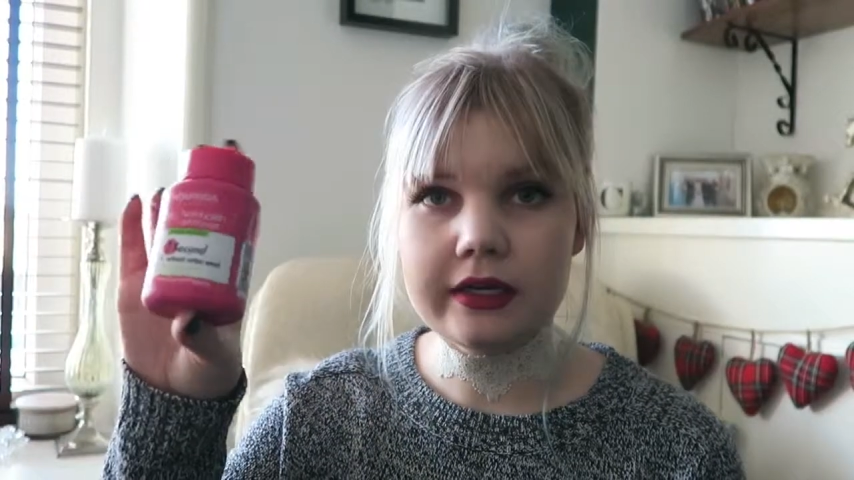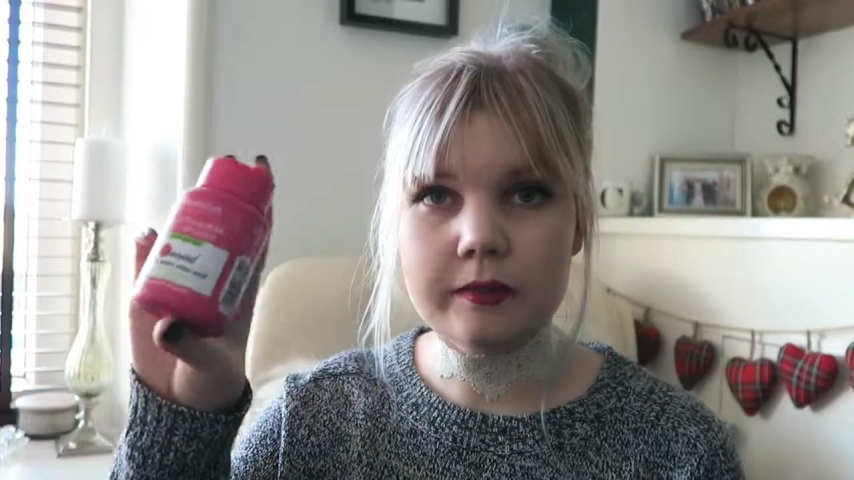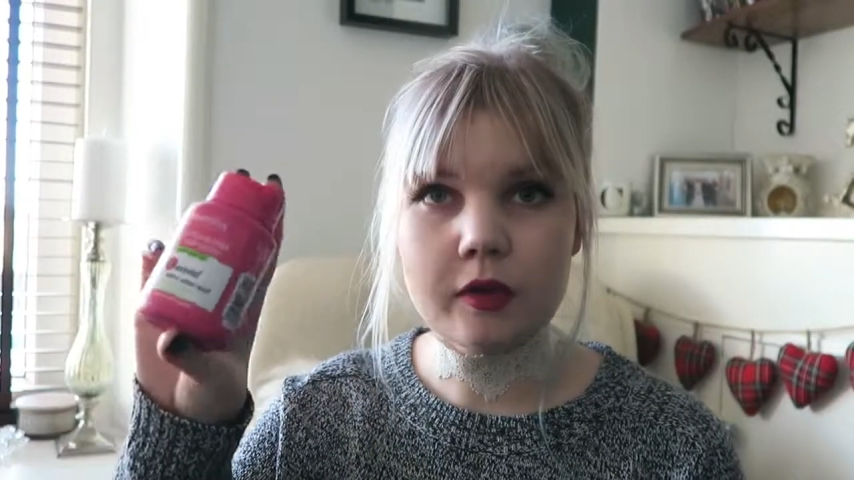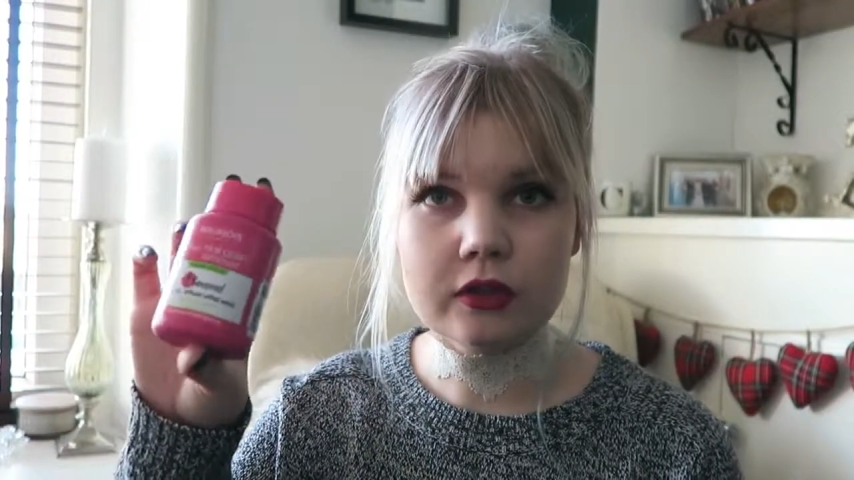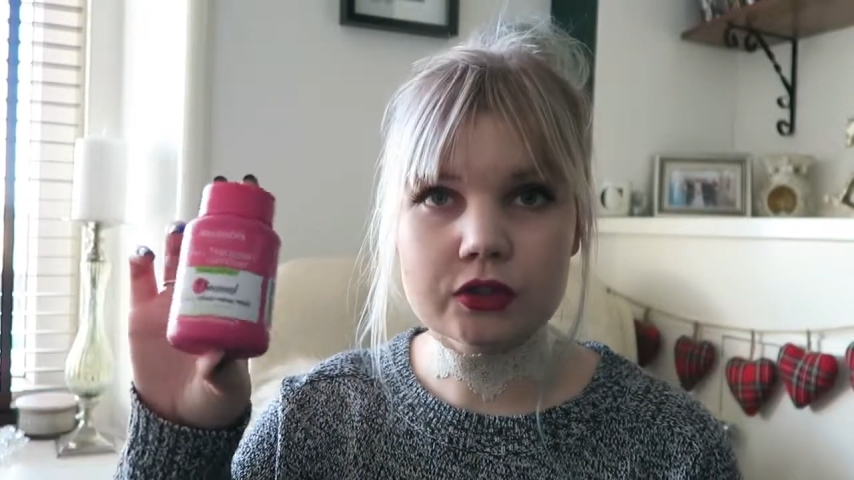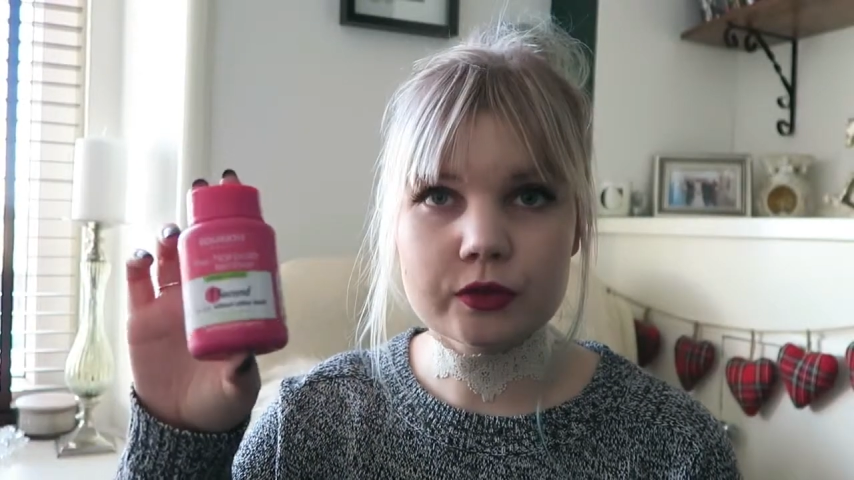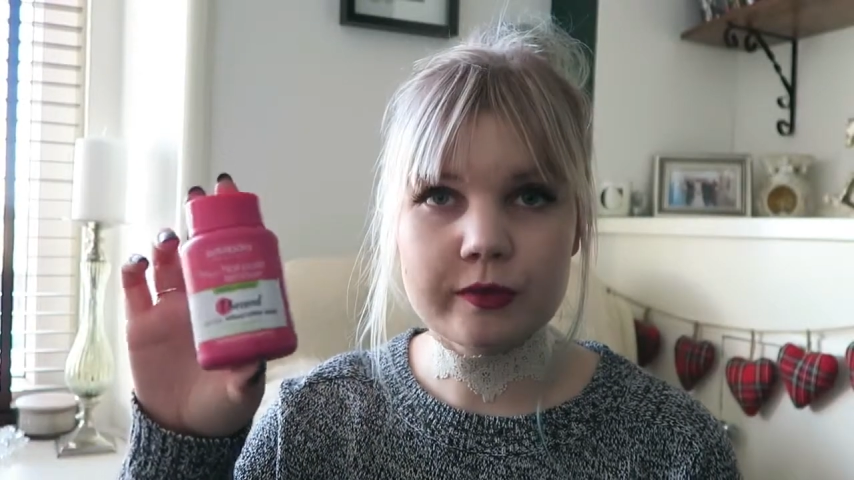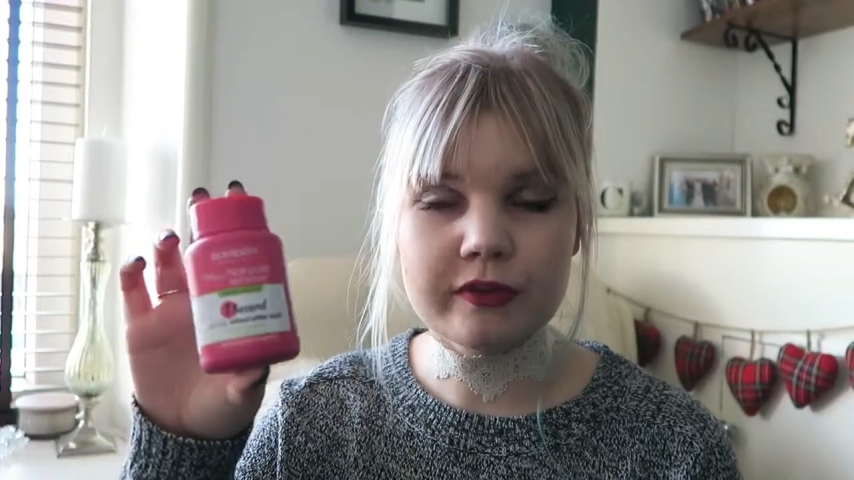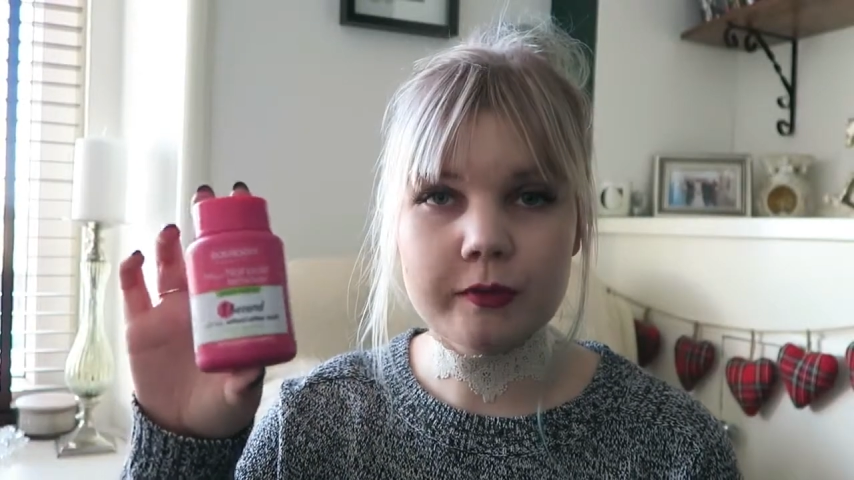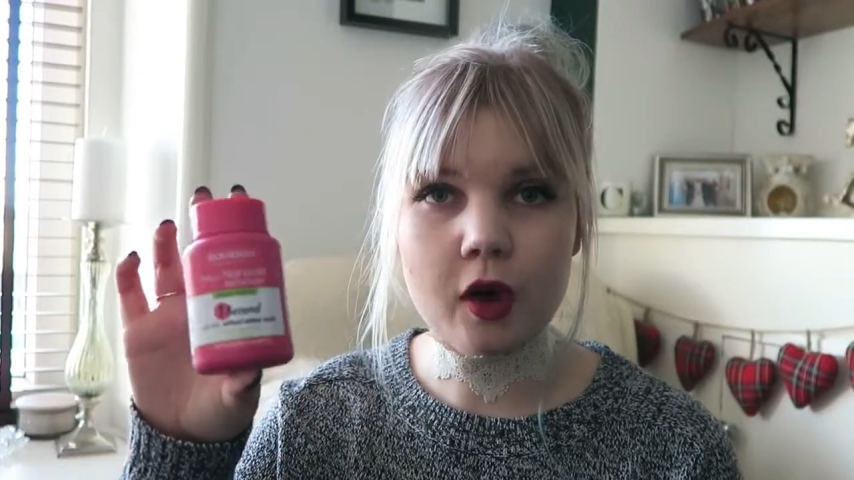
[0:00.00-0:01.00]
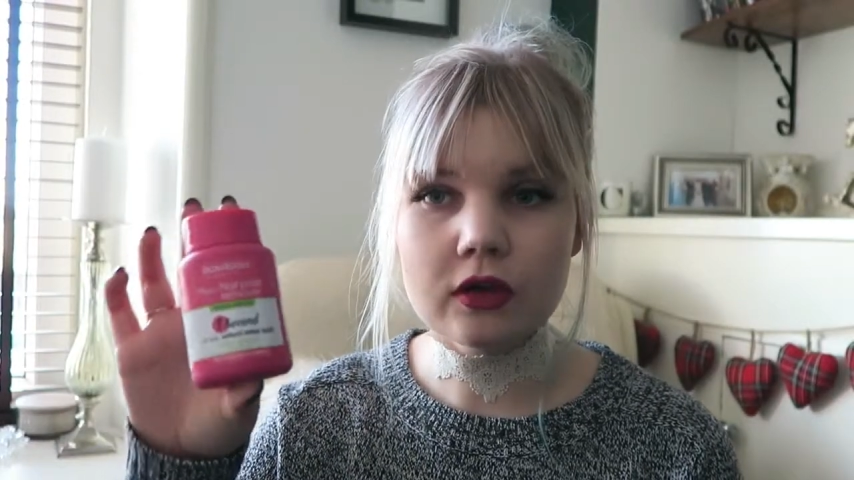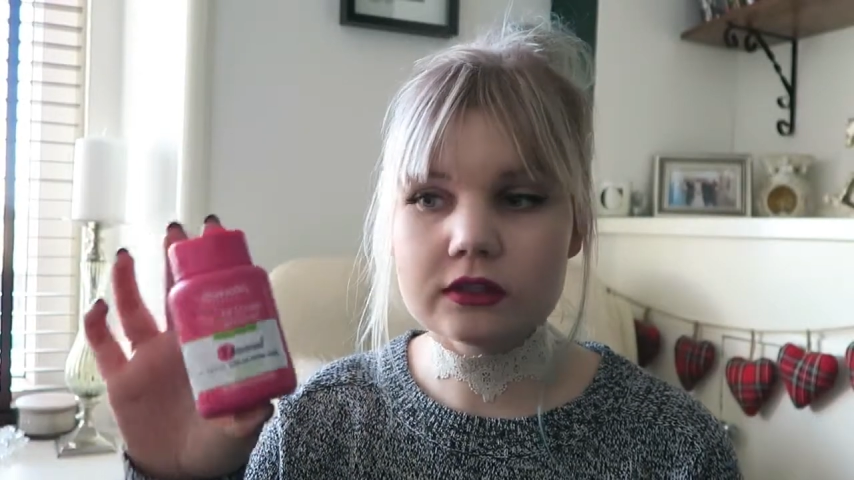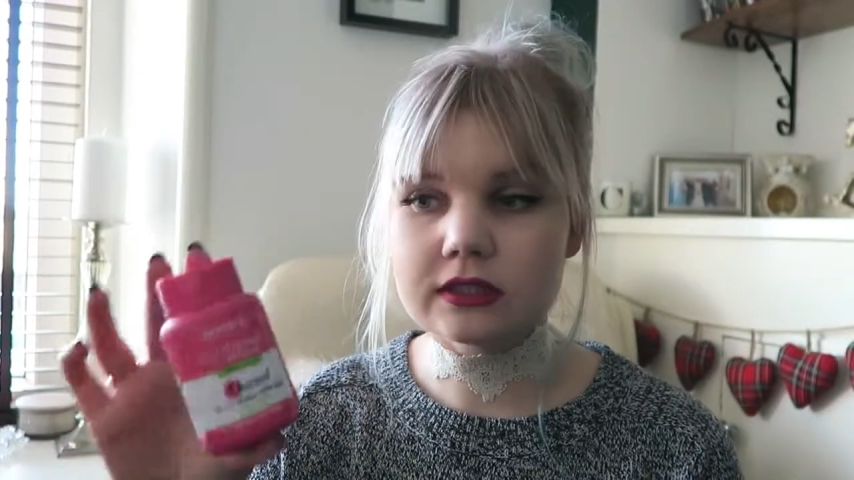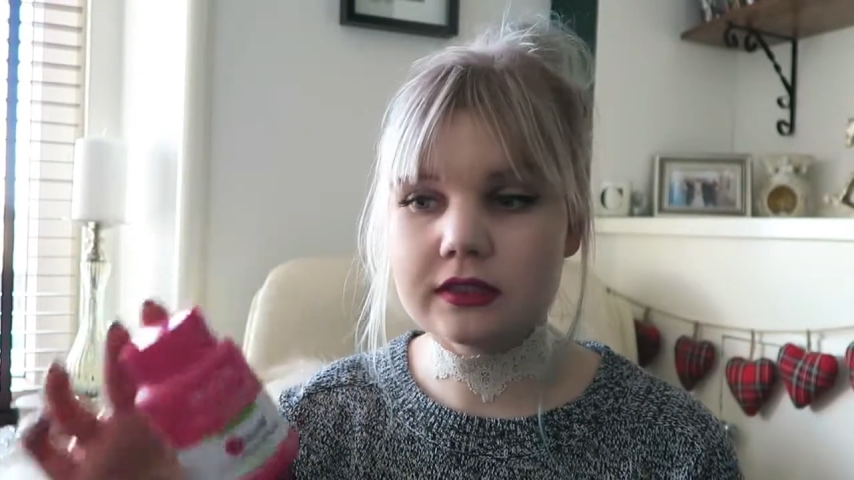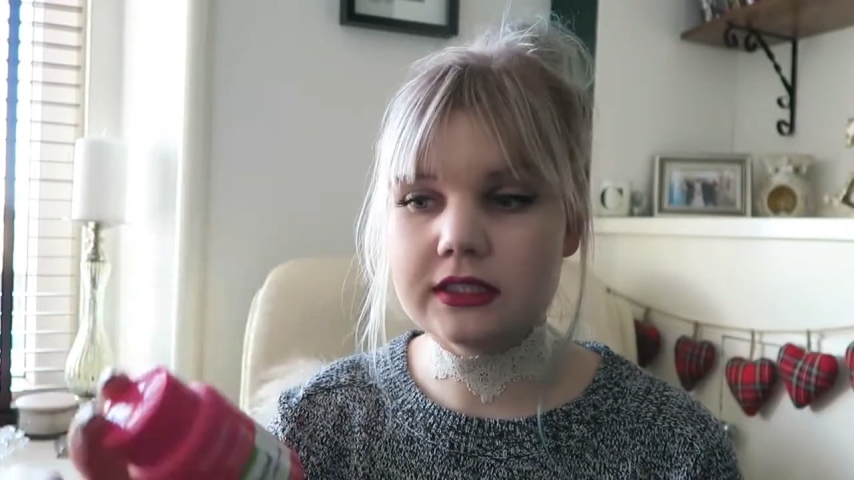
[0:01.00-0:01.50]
nail polish remover pot.